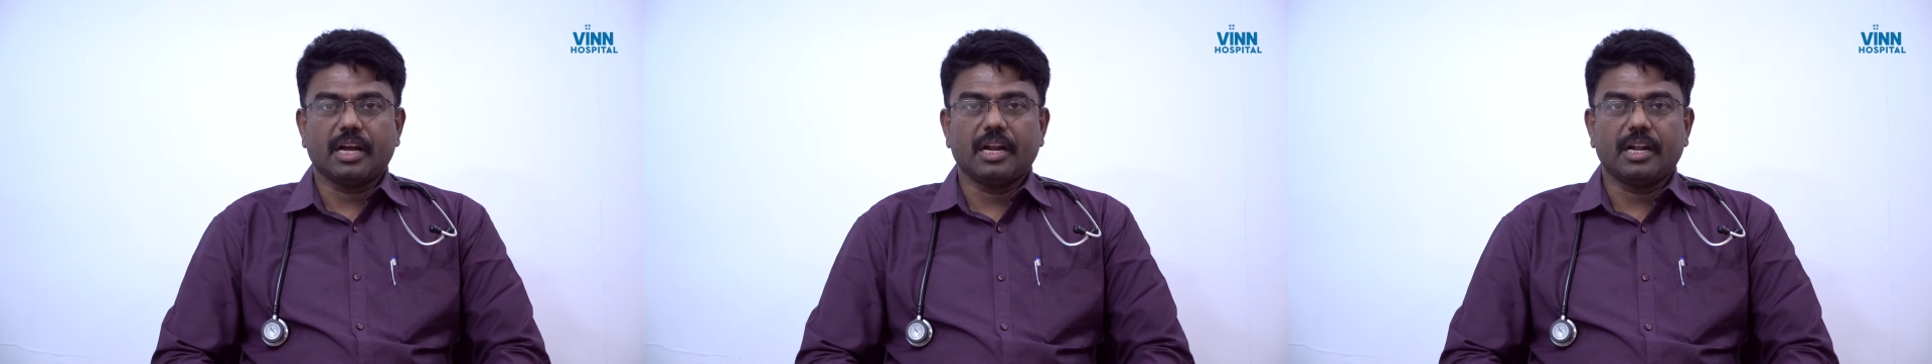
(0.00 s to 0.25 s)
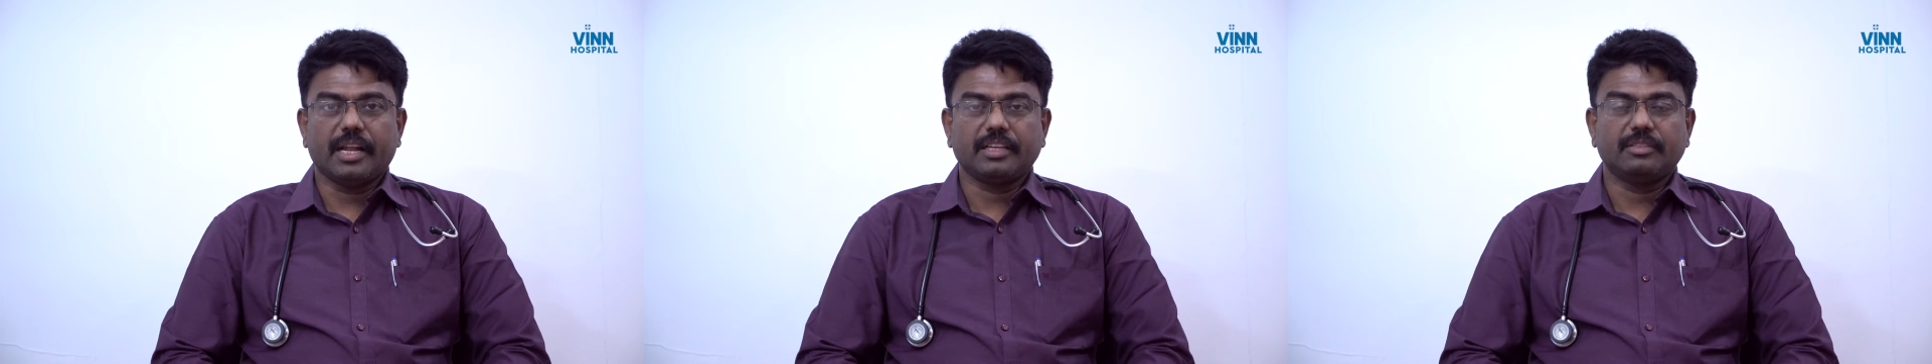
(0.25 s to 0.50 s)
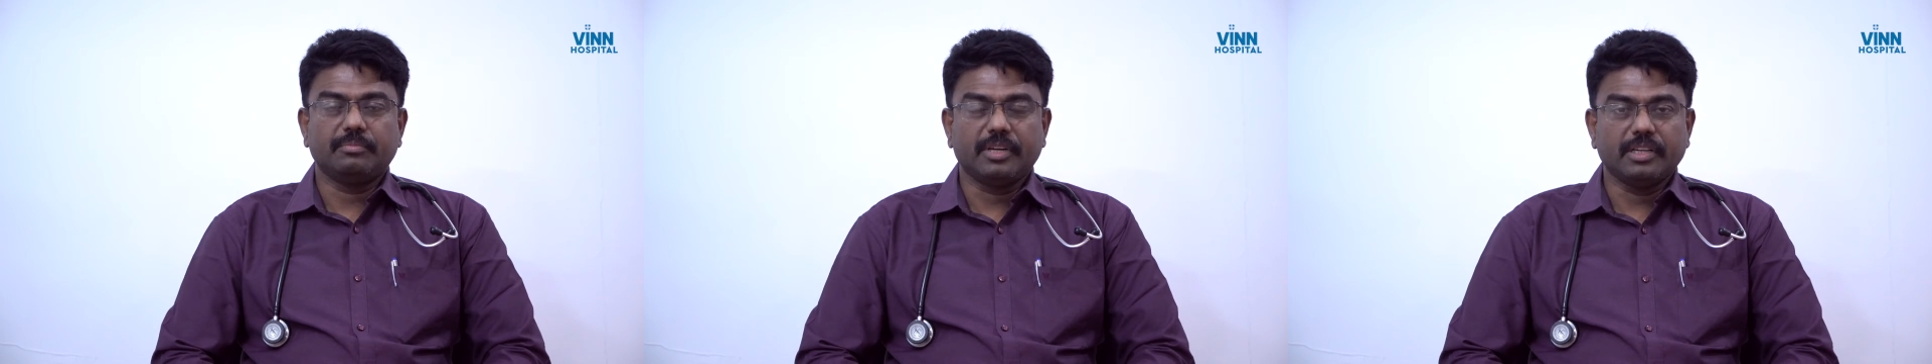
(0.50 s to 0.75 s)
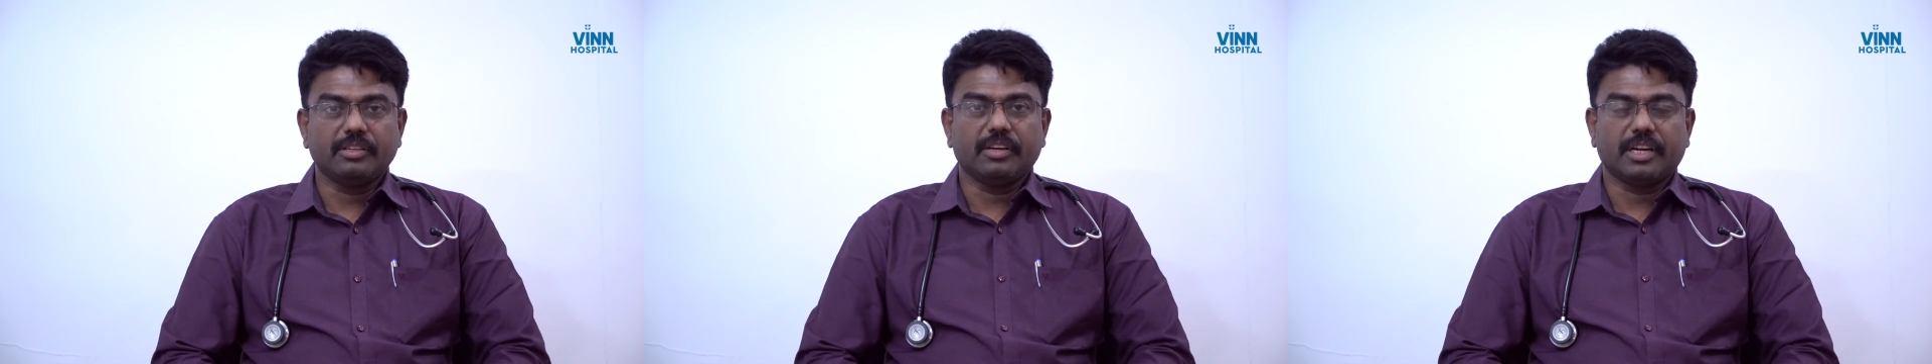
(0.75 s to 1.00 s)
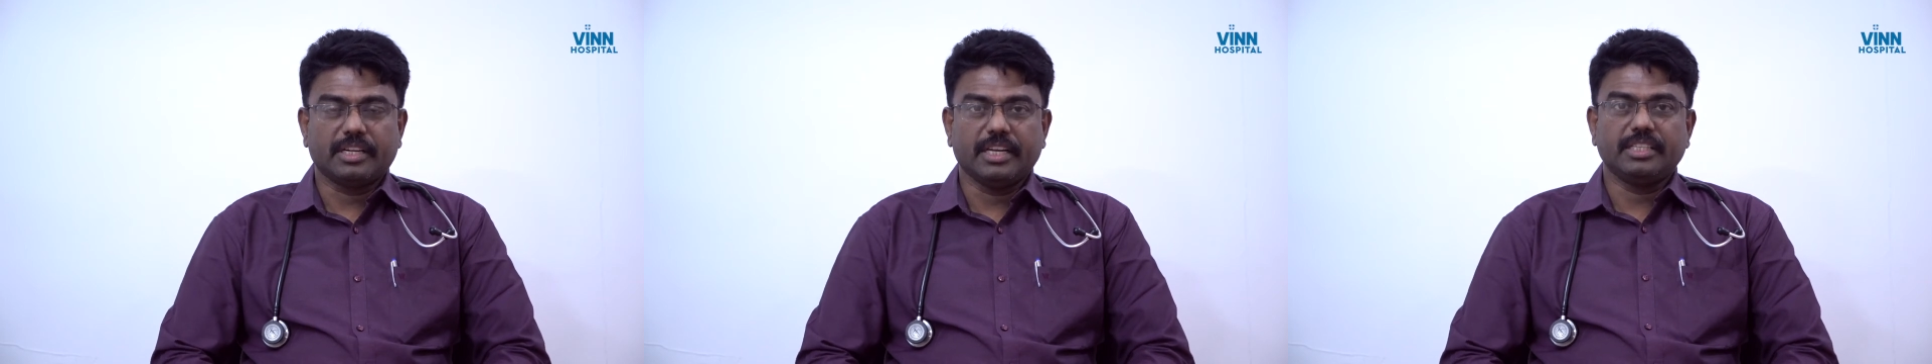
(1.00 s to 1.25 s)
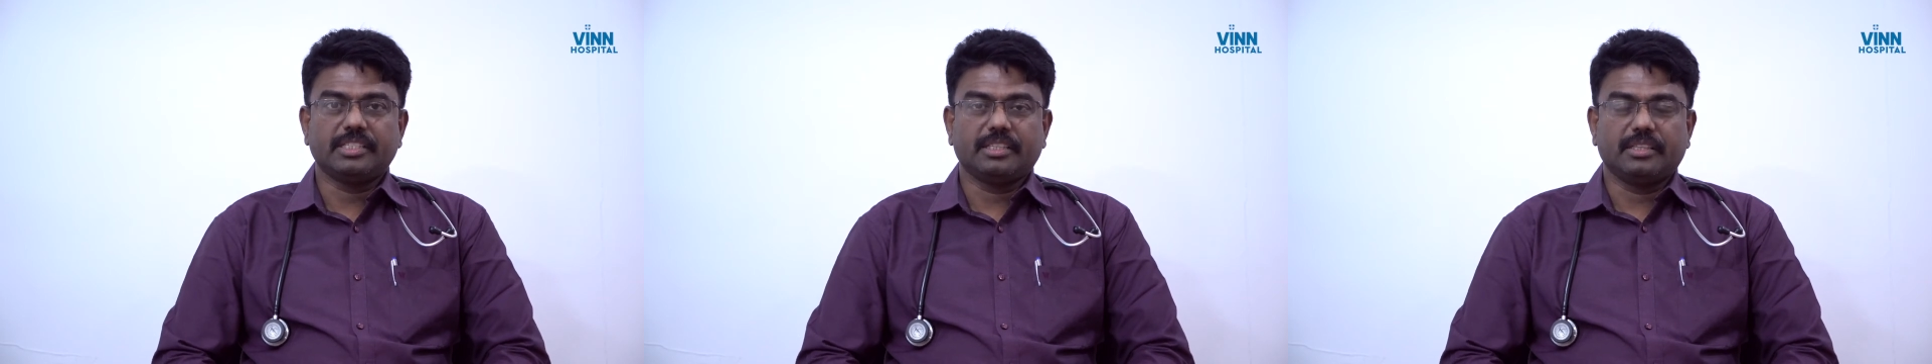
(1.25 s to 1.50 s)
I'd like to bring to your
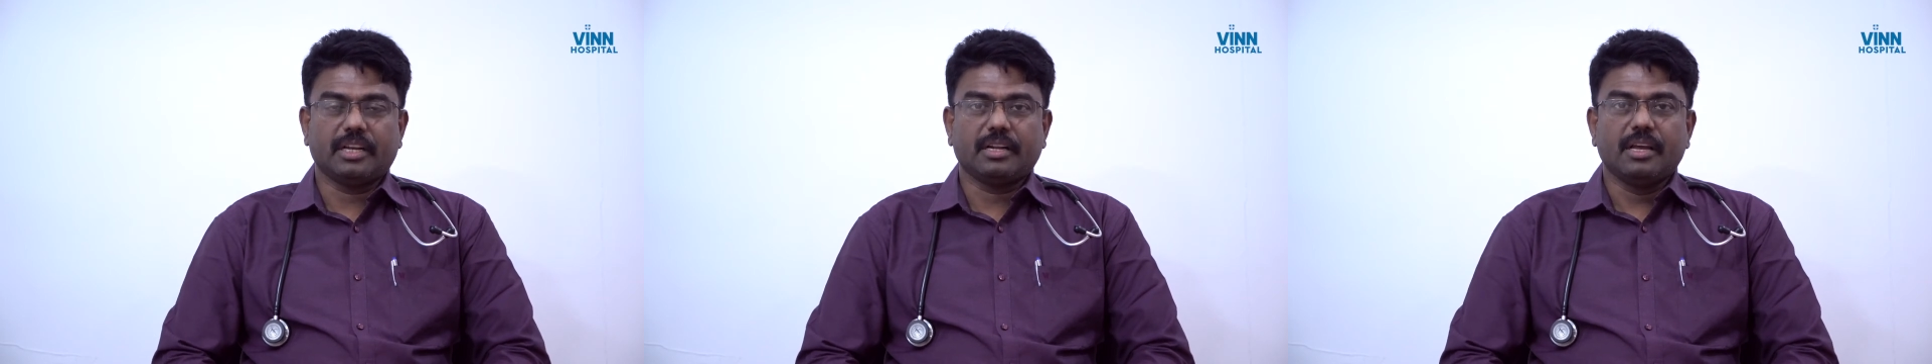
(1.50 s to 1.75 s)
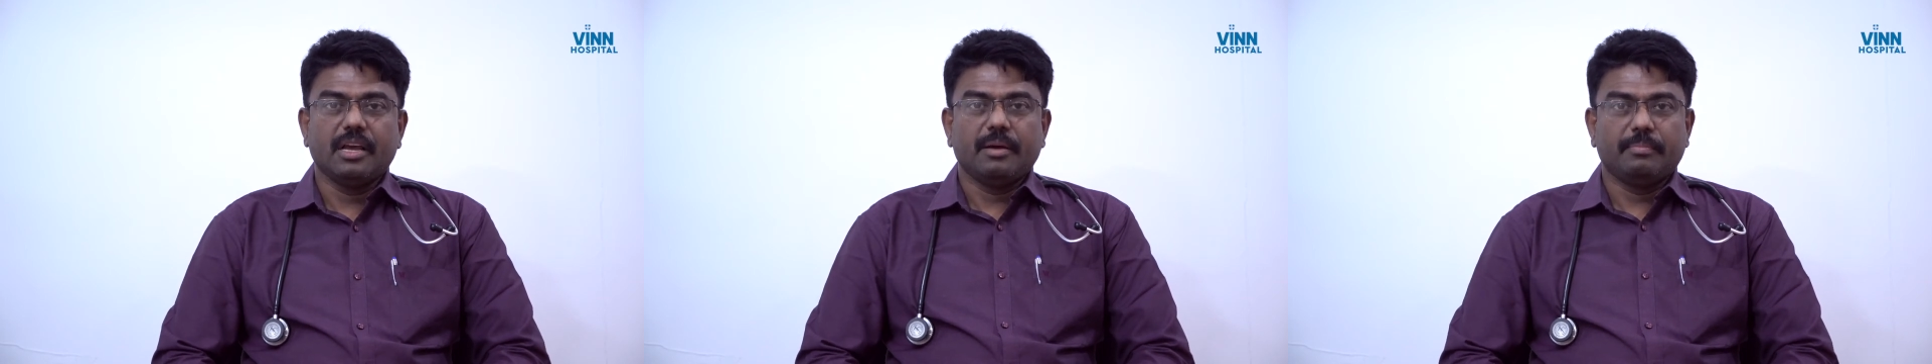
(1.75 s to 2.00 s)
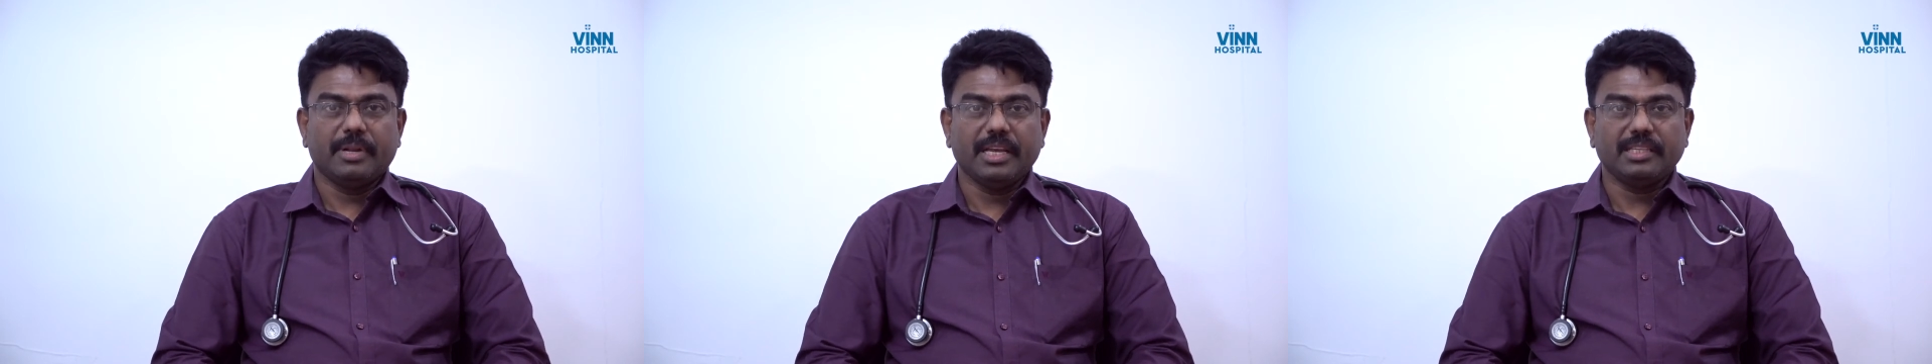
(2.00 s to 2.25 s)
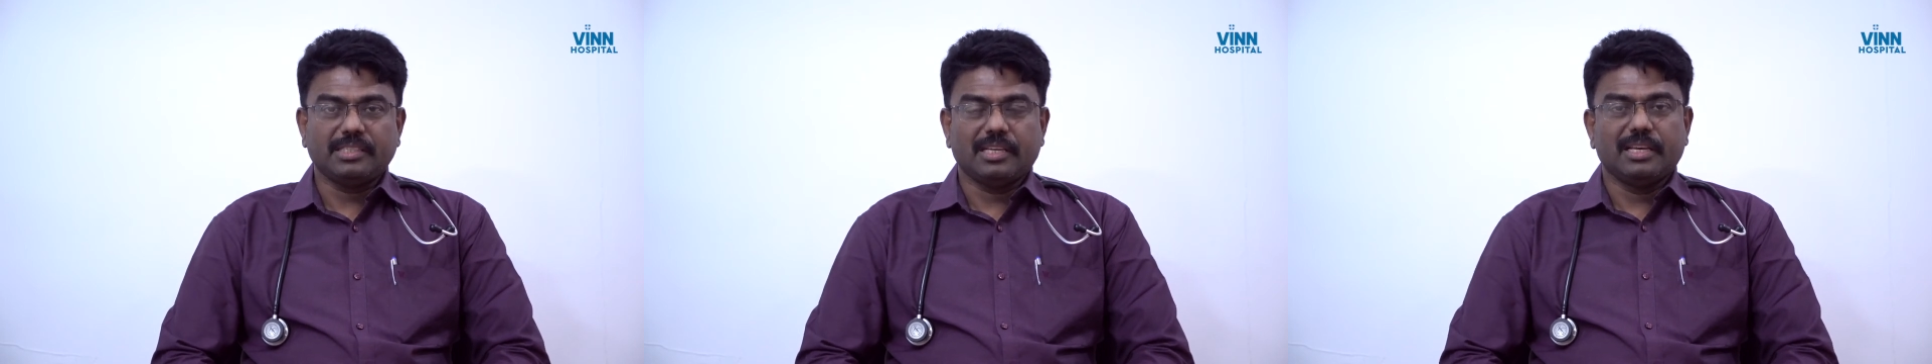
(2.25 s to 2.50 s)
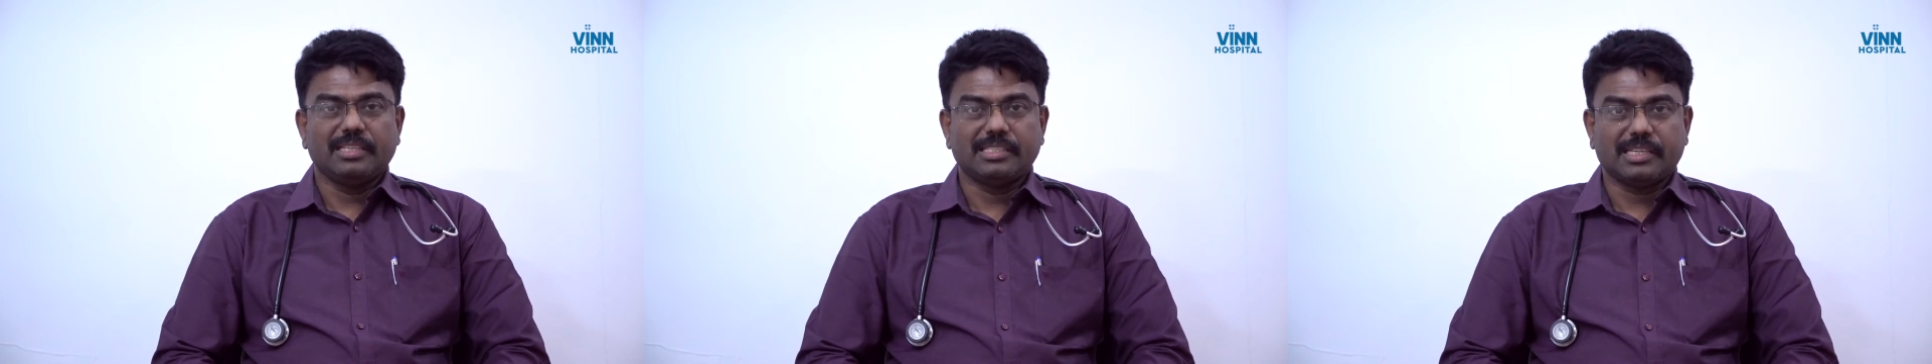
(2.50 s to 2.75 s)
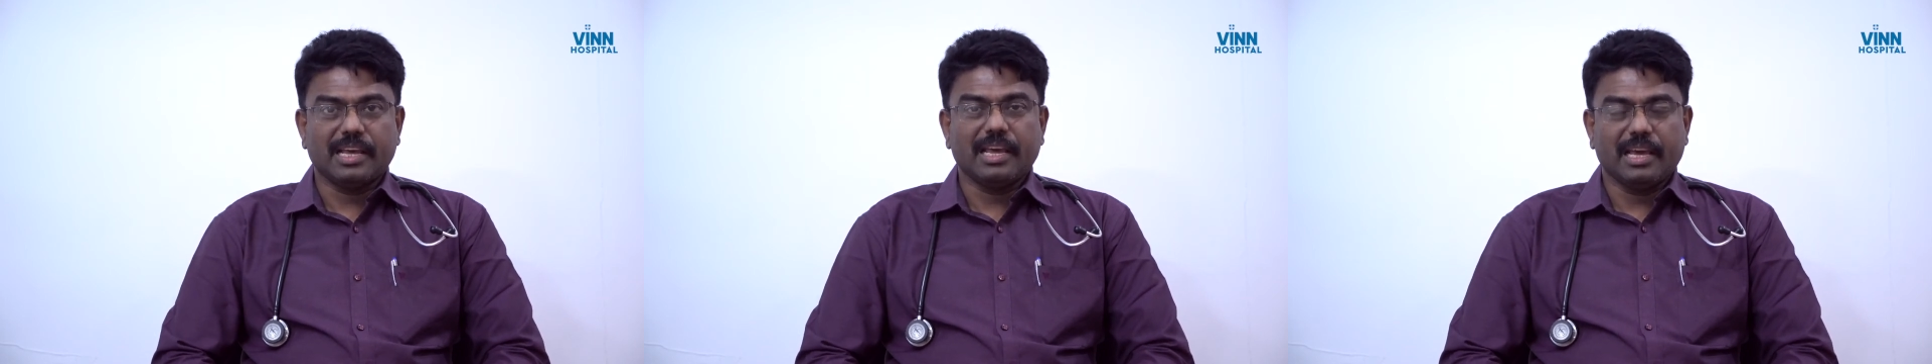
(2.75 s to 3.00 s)
attention that please
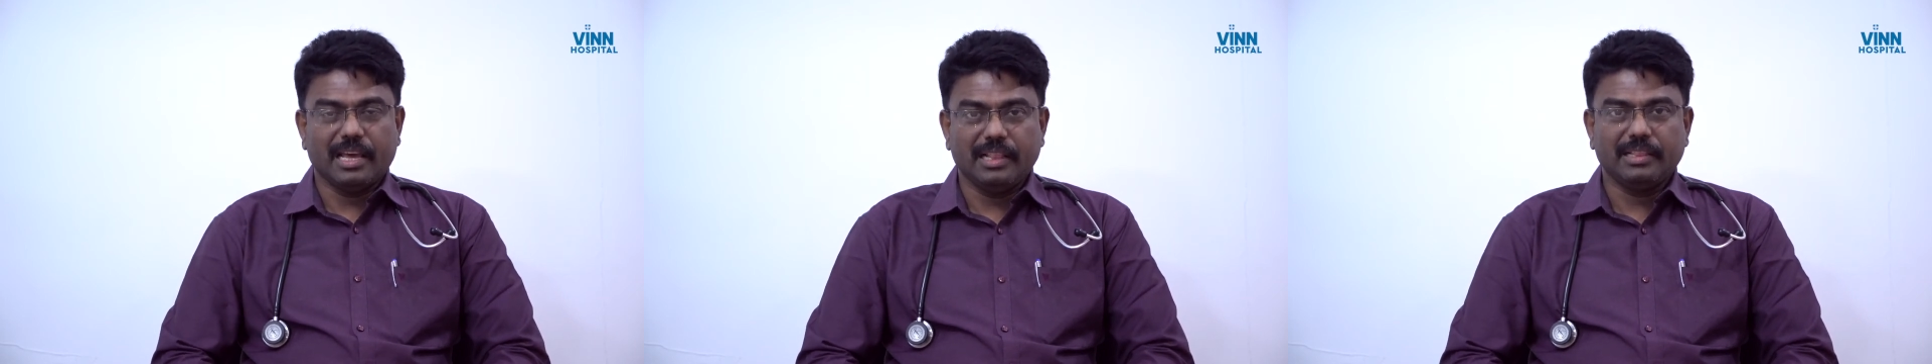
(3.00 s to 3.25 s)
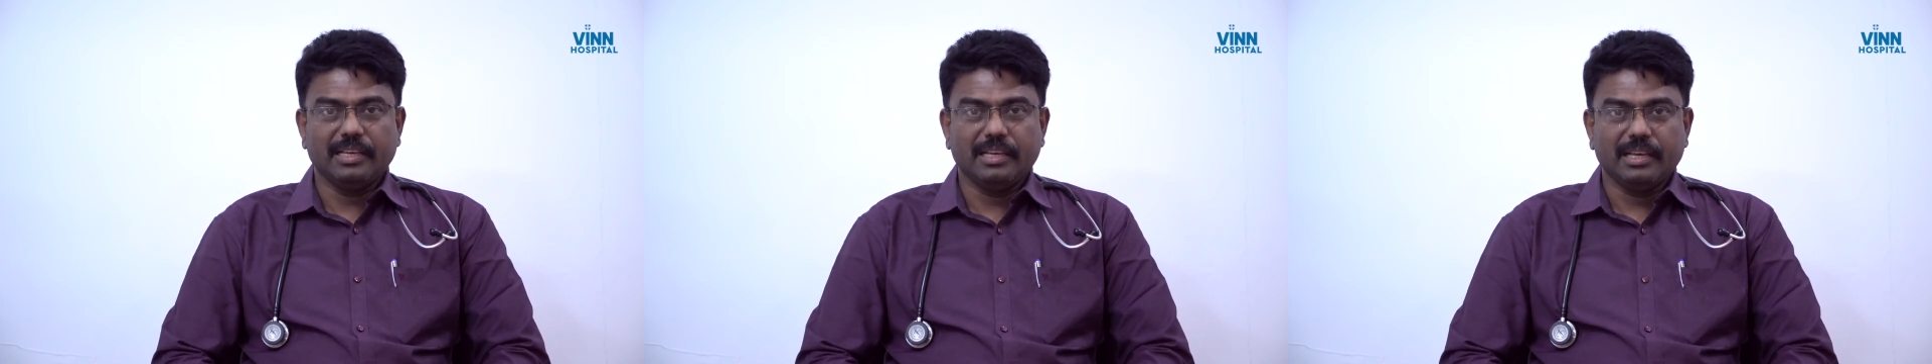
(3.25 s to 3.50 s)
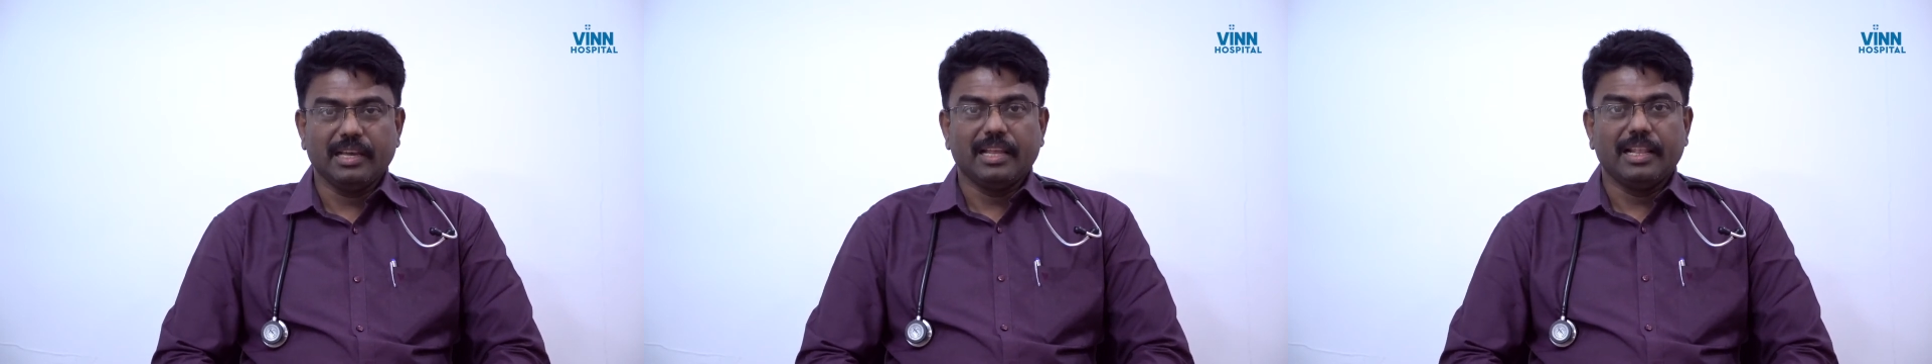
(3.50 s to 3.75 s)
stay healthy,